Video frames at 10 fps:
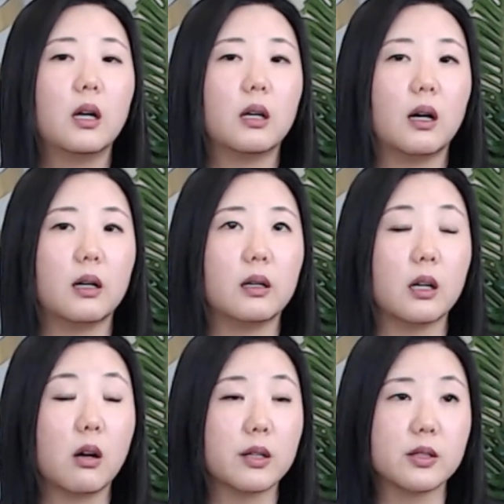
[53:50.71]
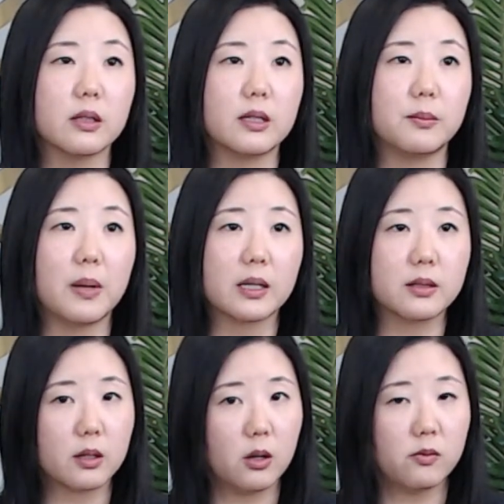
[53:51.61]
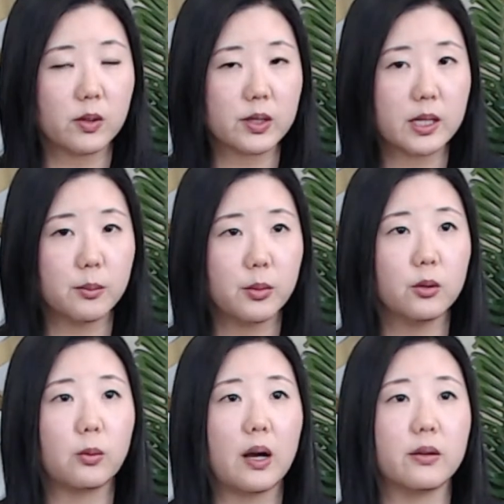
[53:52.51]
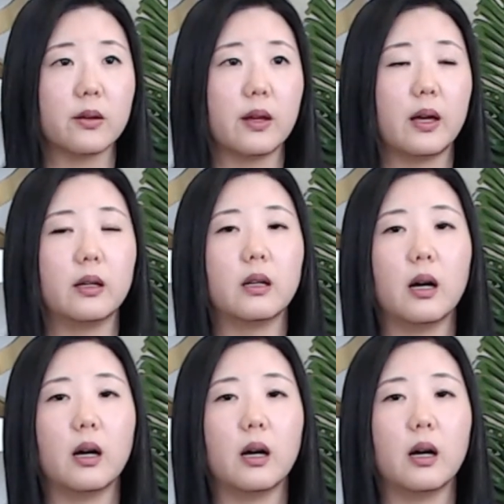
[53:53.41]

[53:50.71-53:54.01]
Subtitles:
a consulate in Mexico, for example, rather than